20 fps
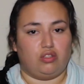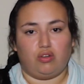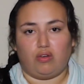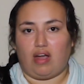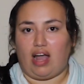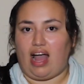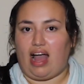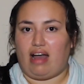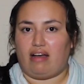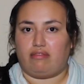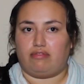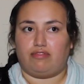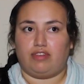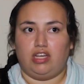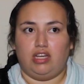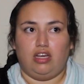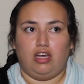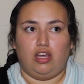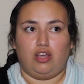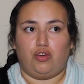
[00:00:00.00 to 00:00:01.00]
You don't
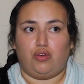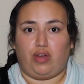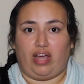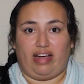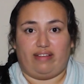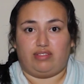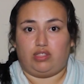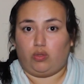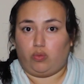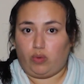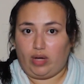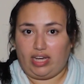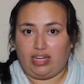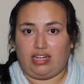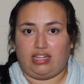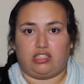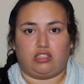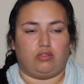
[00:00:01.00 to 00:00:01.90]
have to wait.